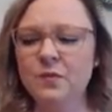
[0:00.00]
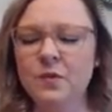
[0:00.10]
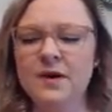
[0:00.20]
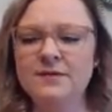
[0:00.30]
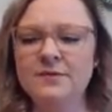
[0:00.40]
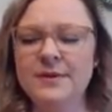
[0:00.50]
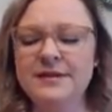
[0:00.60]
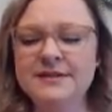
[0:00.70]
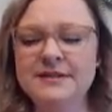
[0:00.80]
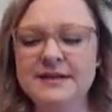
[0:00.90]
We've
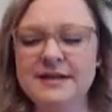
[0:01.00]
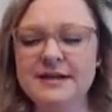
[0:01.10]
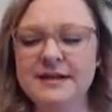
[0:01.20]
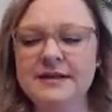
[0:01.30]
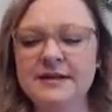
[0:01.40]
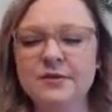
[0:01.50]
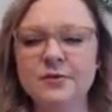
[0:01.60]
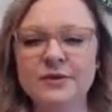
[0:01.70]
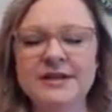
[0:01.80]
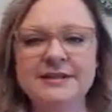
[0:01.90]
been seeing
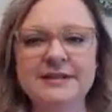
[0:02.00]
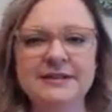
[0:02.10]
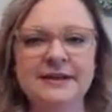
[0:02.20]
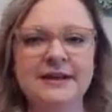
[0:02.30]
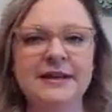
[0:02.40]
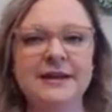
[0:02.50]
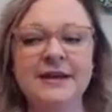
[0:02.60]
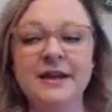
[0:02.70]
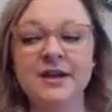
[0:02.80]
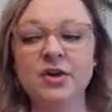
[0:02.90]
recently
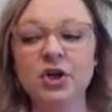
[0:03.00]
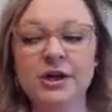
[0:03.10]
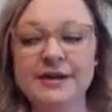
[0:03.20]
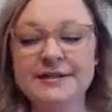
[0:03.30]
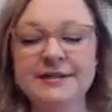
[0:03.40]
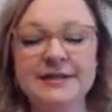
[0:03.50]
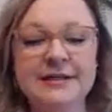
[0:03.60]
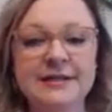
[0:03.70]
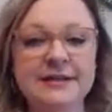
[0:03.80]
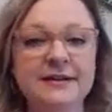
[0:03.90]
an increase
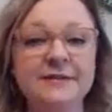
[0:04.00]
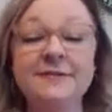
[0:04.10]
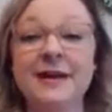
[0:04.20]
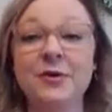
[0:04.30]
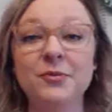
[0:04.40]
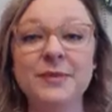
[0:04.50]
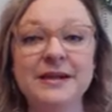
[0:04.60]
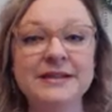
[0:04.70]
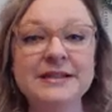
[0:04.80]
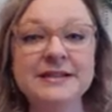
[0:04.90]
in failed
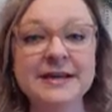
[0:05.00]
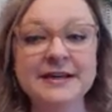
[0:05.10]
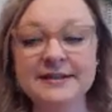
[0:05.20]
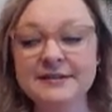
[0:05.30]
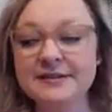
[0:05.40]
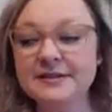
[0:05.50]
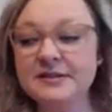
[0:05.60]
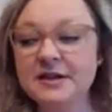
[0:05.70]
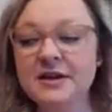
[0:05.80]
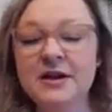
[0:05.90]
PT
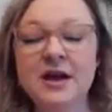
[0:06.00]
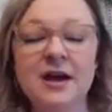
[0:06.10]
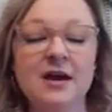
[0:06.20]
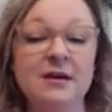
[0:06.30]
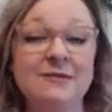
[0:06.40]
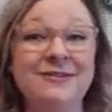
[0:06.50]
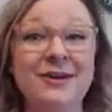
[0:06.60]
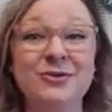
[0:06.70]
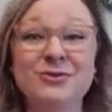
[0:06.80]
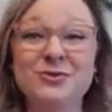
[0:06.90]
tests,
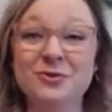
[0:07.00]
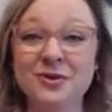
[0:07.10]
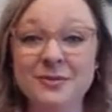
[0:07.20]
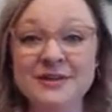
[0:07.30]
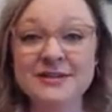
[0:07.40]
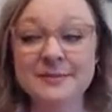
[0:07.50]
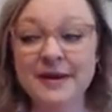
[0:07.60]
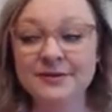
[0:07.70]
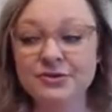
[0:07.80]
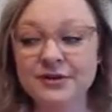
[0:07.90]
failed dorm
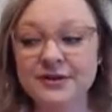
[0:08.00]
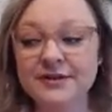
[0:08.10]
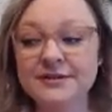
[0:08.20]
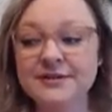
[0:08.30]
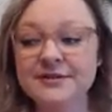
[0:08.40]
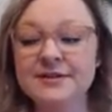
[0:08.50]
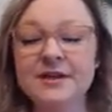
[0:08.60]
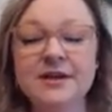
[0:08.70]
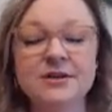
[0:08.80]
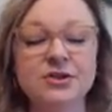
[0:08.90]
inspections,
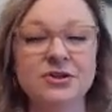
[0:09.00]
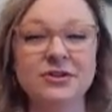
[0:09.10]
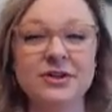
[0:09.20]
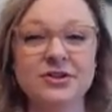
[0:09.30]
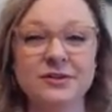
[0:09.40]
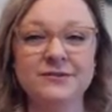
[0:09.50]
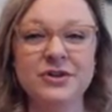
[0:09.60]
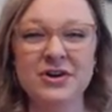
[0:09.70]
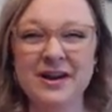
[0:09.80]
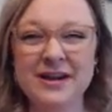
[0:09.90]
dereliction of
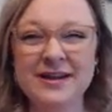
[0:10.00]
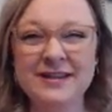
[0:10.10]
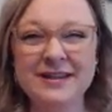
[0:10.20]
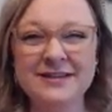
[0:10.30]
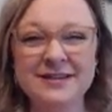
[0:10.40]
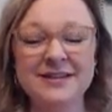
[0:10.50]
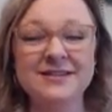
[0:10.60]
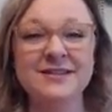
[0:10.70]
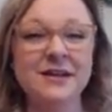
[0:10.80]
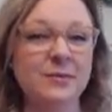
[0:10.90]
duty, things like
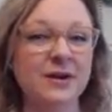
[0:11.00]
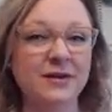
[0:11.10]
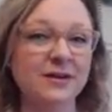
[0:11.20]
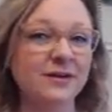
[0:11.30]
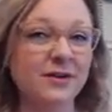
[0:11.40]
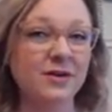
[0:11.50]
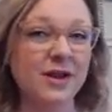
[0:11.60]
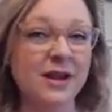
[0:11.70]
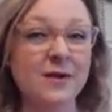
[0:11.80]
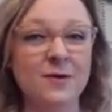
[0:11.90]
sleeping on
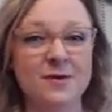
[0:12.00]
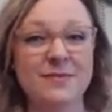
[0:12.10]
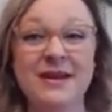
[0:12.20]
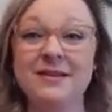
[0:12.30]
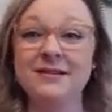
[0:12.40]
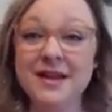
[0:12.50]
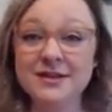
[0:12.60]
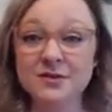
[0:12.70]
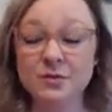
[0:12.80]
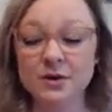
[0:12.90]
duty or being
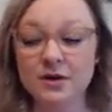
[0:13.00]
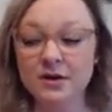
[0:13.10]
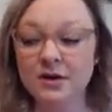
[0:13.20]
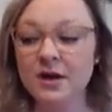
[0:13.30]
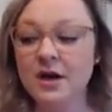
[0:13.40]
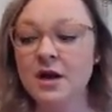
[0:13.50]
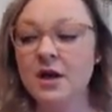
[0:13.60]
late to work,